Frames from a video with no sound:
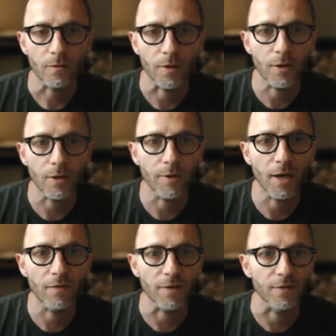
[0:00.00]
So here we
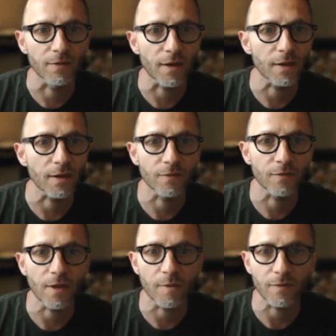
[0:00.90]
have exactly the
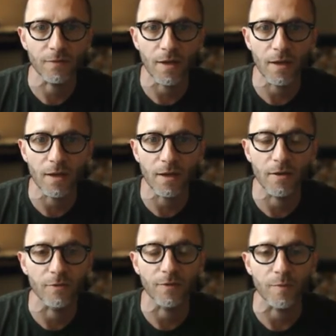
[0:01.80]
same Excel,
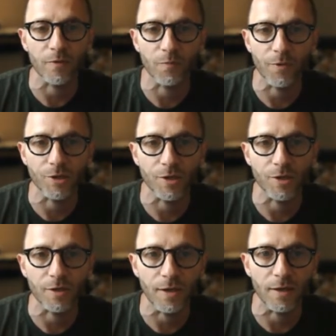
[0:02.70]
the same
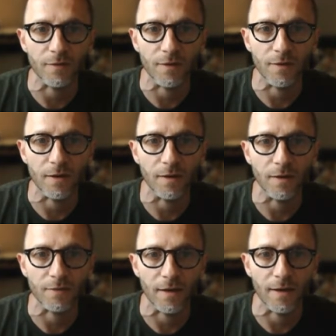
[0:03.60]
spreadsheet in Excel
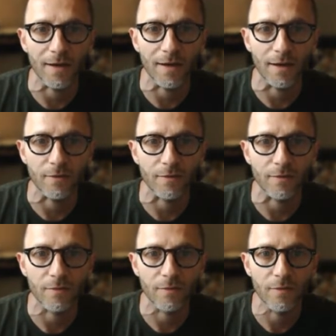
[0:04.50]

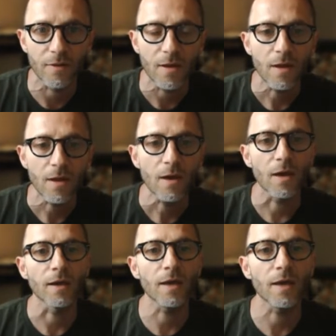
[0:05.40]
client.
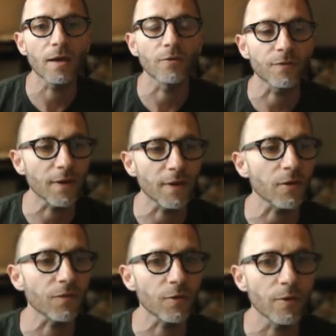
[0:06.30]
And now the
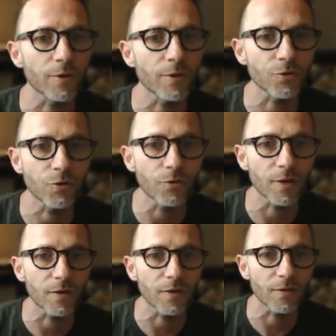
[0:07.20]
second thing we want to
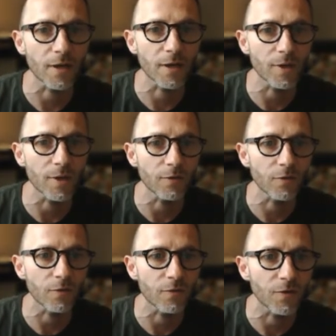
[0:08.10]
do is that we need
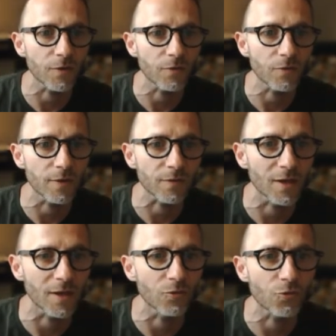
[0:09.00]
to convert all this
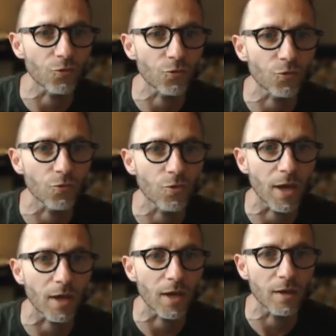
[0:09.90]
into
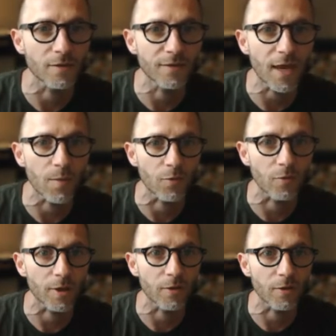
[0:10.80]
a
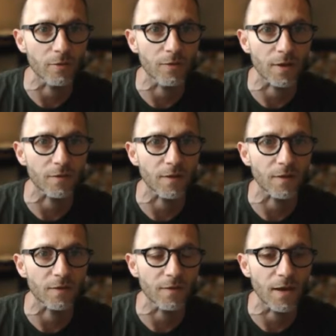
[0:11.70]
table, because yes,
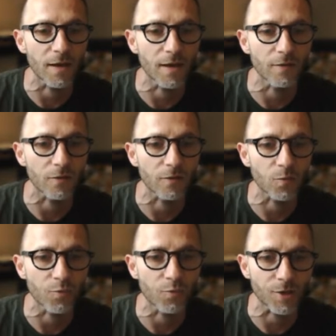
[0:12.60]
Excel is a
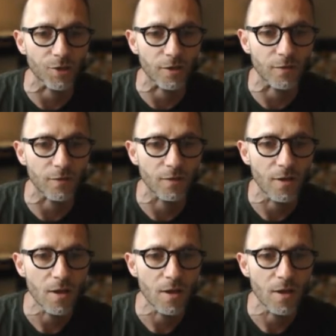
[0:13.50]
spreadsheet,